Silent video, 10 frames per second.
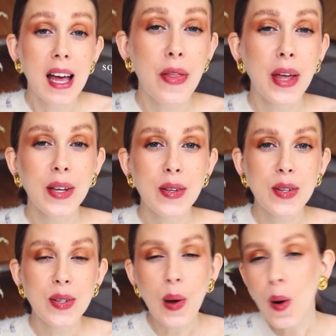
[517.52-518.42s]
Thank you
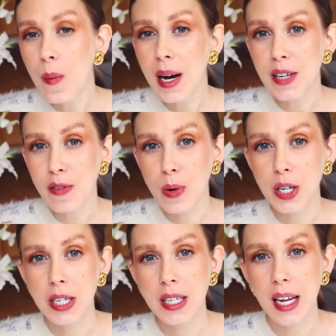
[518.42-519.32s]
so much for
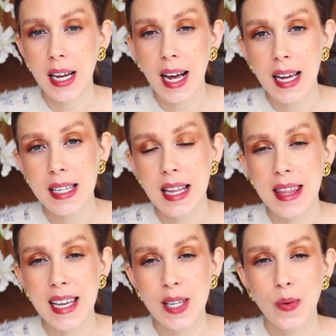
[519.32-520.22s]
watching today, guys.
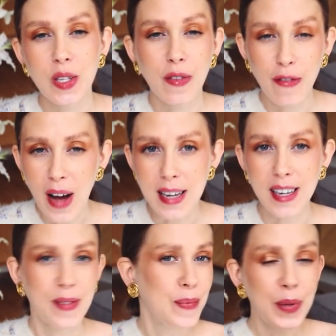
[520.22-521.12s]
This was
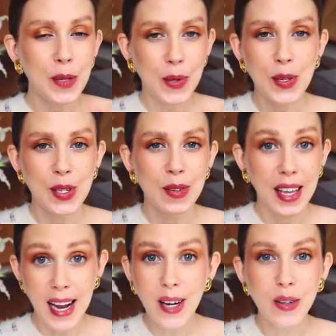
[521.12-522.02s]
fun. Puss puss and hej